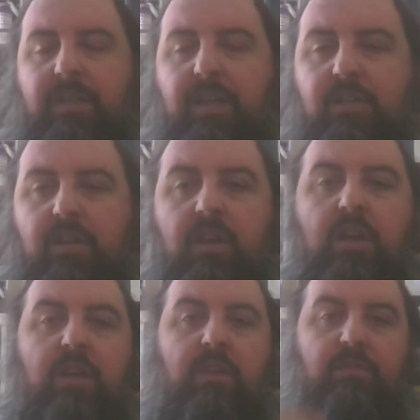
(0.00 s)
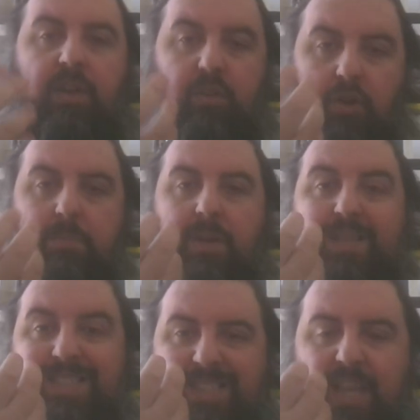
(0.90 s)
nature. Vayomer,
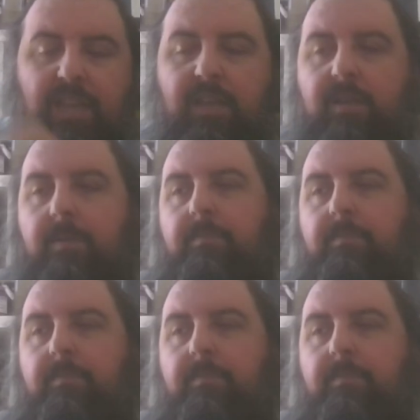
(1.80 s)
saying,